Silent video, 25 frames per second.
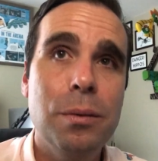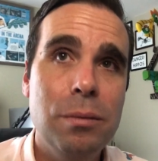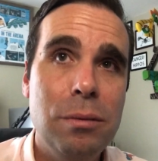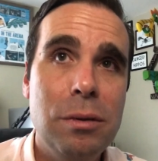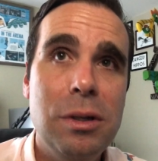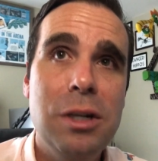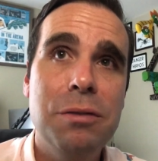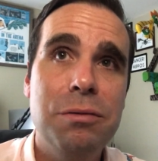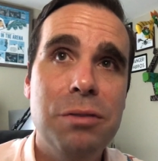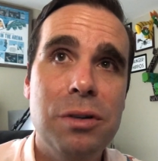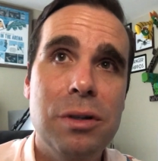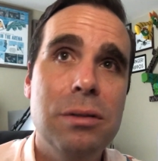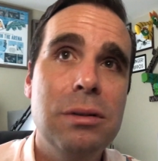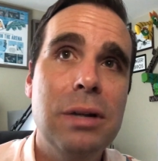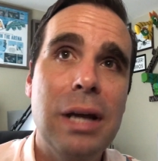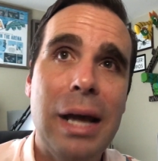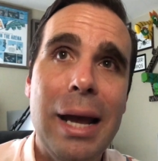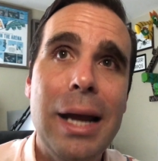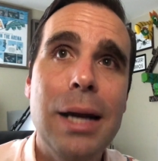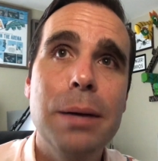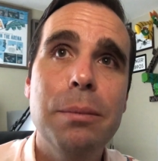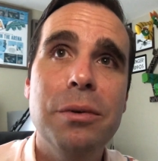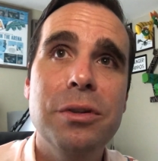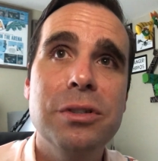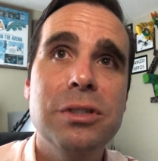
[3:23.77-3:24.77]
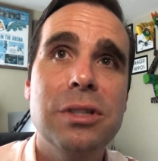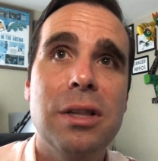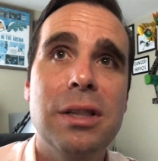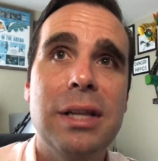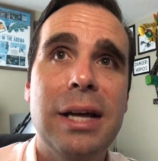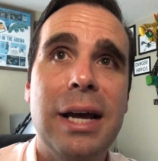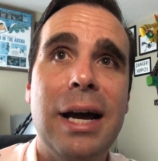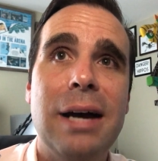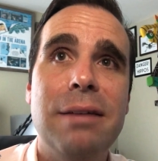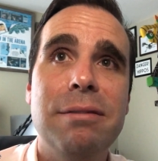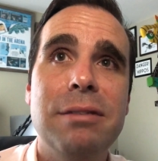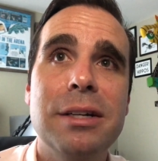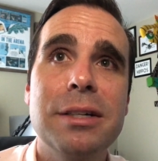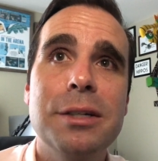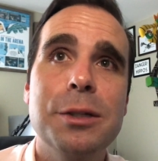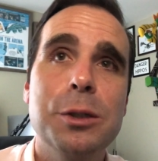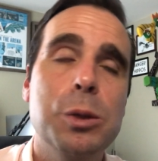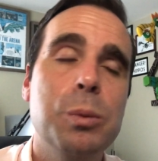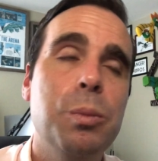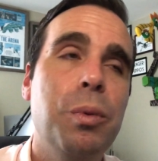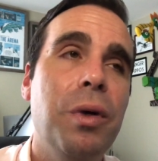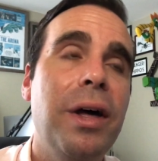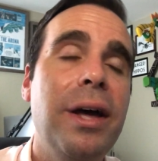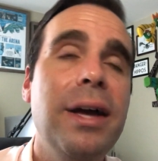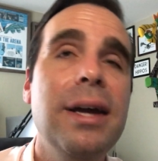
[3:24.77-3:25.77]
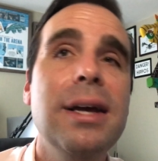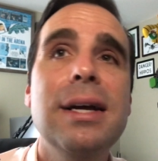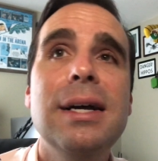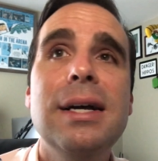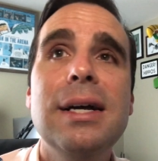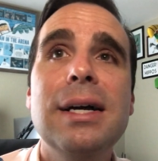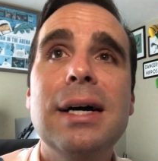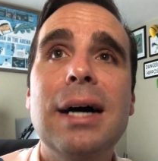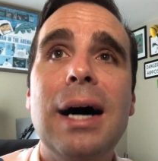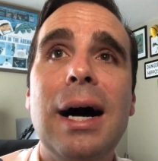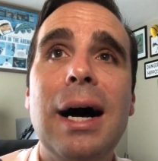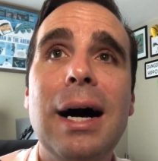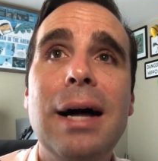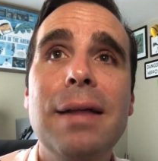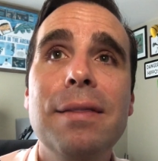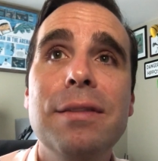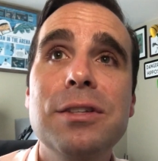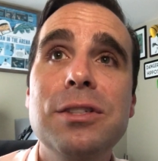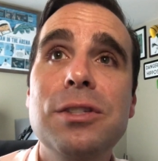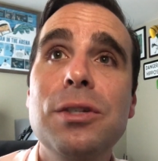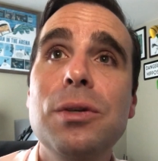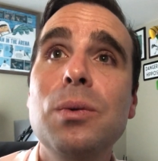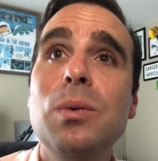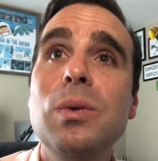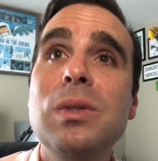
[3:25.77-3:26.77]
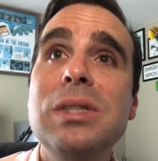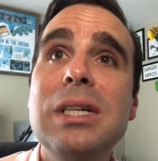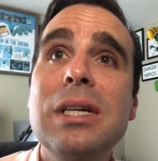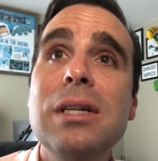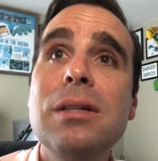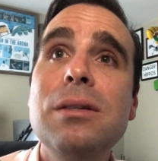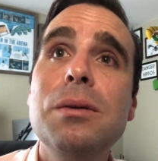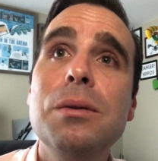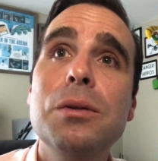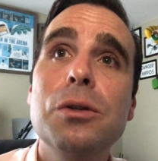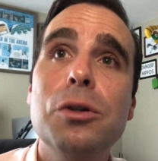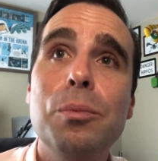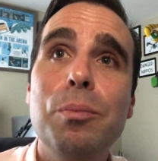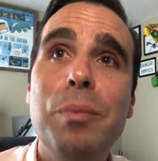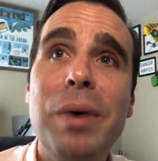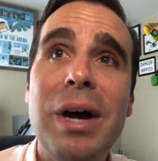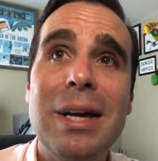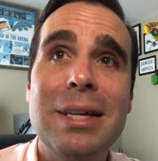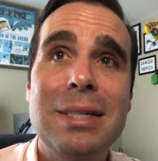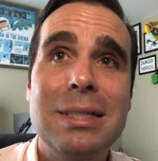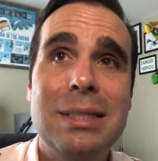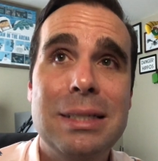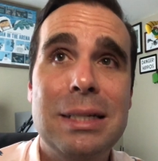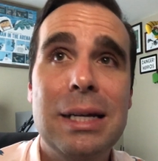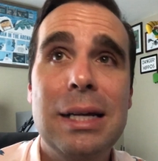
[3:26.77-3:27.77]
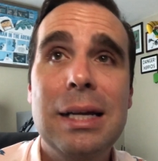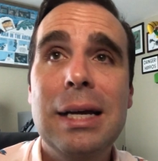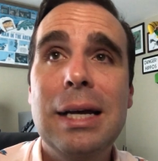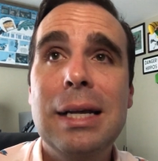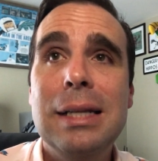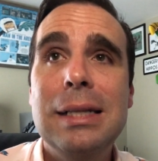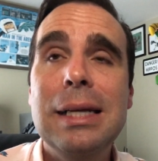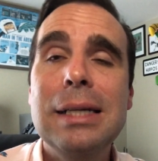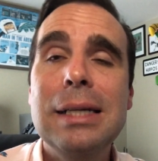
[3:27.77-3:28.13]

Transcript: different animals that they have on display. The zoo did do their best. They